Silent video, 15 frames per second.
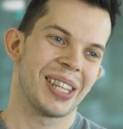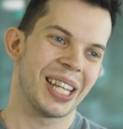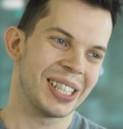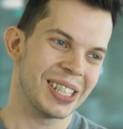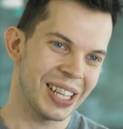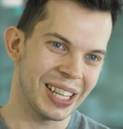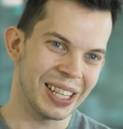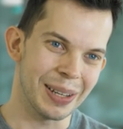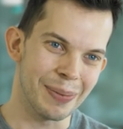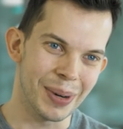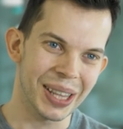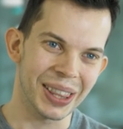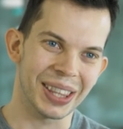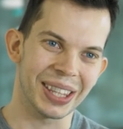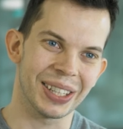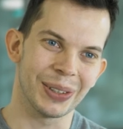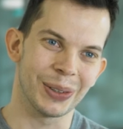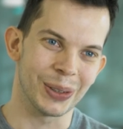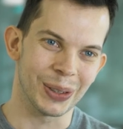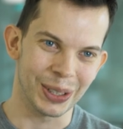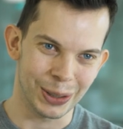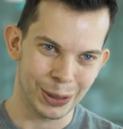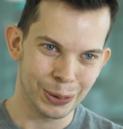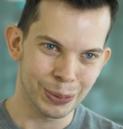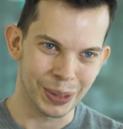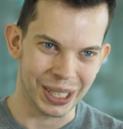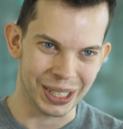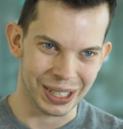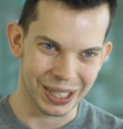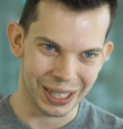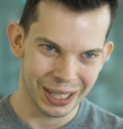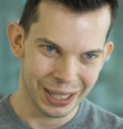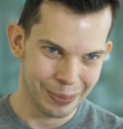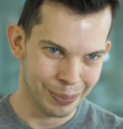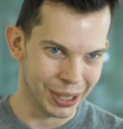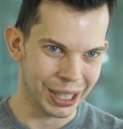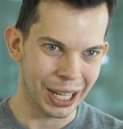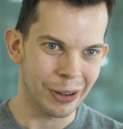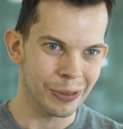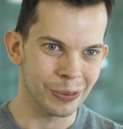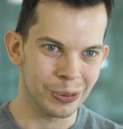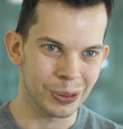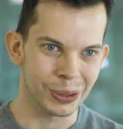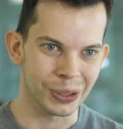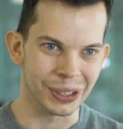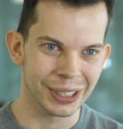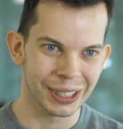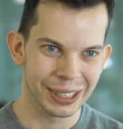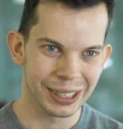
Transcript: let's say, in a month or in 2 months. But now I'm full.